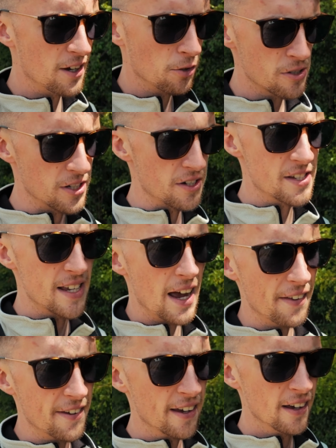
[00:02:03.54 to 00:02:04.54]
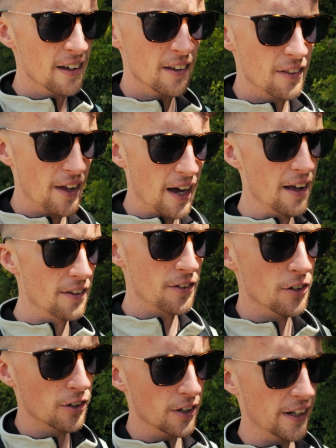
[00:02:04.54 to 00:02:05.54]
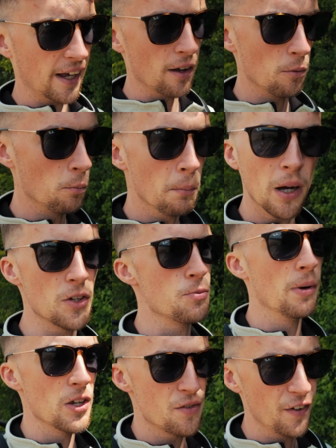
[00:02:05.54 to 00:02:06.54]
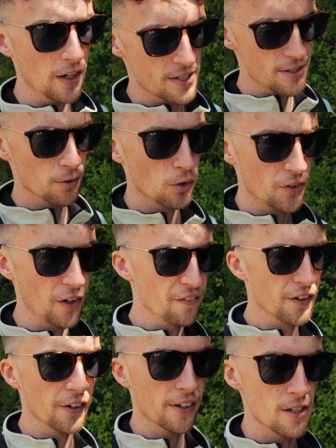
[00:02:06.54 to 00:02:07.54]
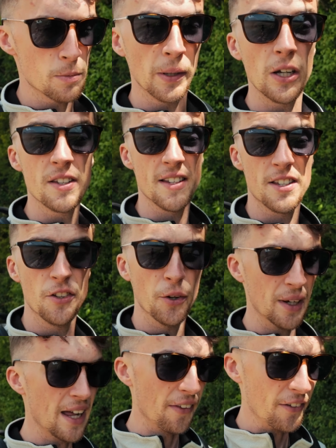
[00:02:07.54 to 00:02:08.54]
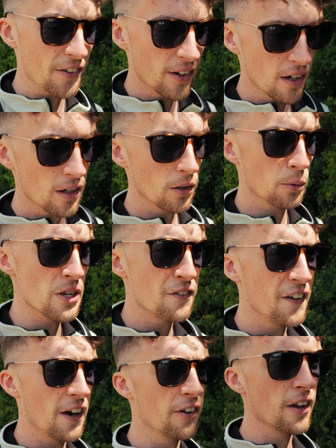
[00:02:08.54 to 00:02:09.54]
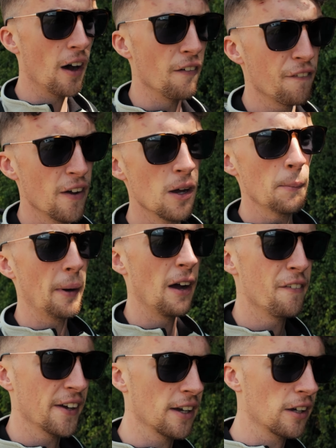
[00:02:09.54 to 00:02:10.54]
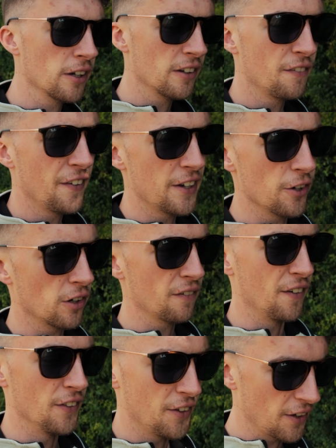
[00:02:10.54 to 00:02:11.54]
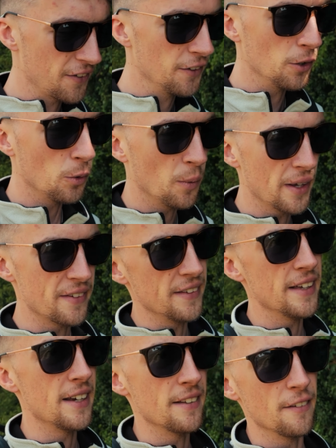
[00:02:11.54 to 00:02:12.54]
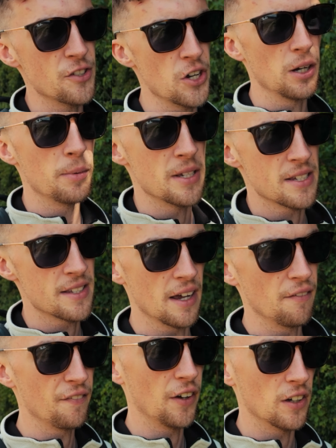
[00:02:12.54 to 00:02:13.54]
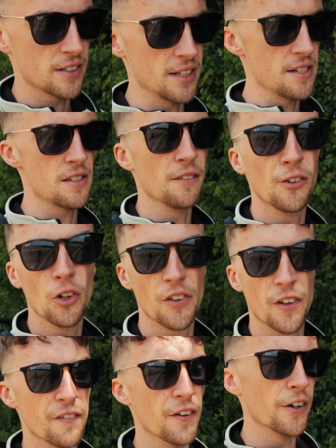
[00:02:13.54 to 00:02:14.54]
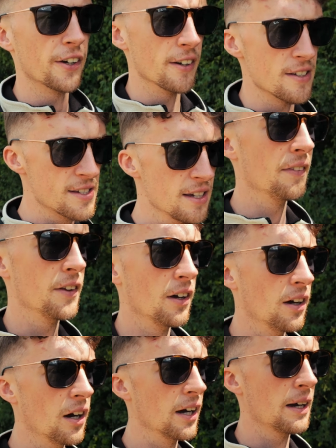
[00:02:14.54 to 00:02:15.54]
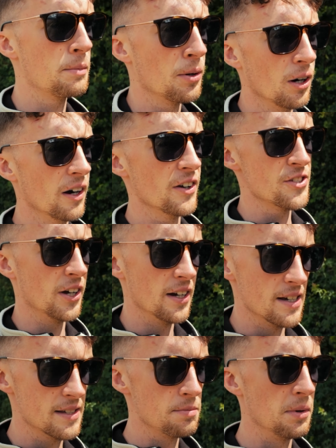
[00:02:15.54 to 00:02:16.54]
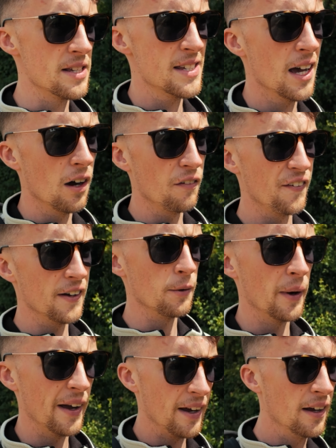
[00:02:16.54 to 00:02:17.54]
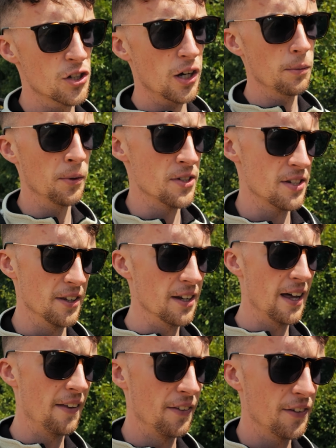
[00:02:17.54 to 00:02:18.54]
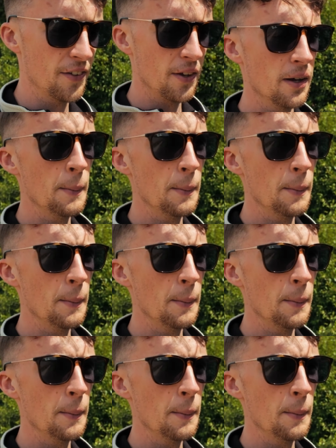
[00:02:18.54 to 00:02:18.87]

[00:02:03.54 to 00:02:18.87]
he also said that you're going to get much faster autofocus because it's a newer lens, which fair enough. But I think a good videographer doesn't always need the sharpest and fastest of autofocus, and that I prioritise myself anyway, sharpness of the lens